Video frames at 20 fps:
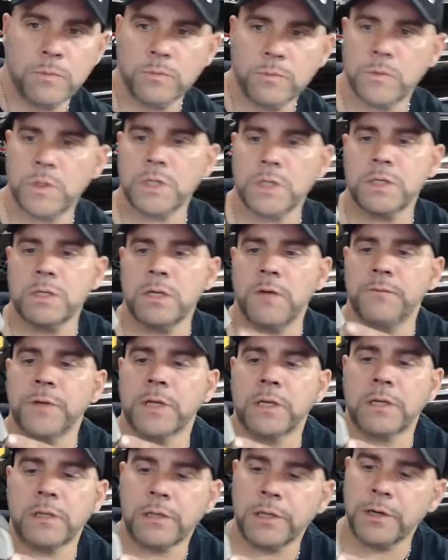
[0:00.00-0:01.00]
Just enough to
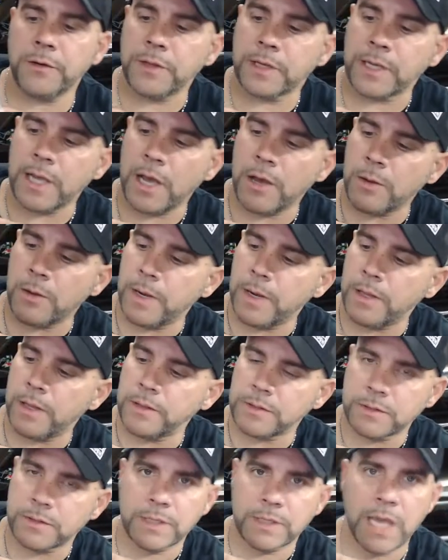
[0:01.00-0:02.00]
clear the
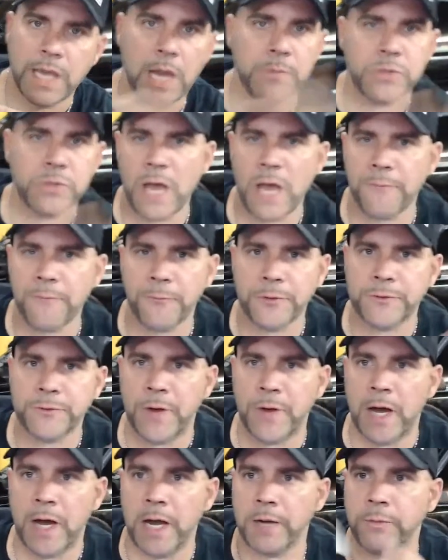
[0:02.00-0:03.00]
counterbalance. Camshaft was
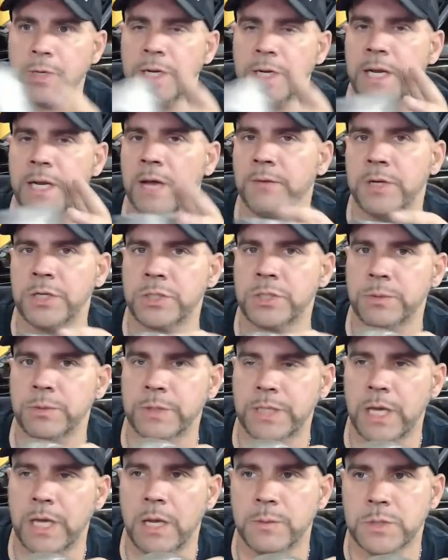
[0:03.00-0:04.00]
fine. We didn't have an issue with
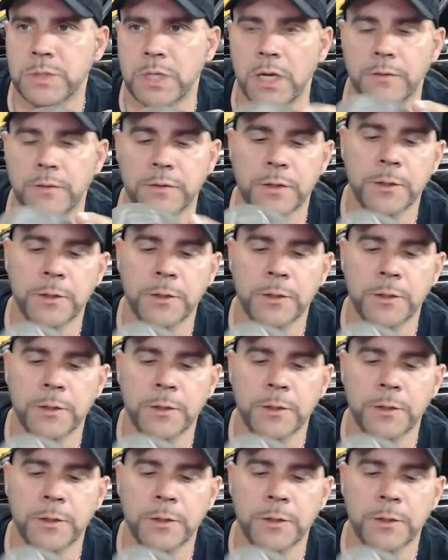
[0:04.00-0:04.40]
camshaft.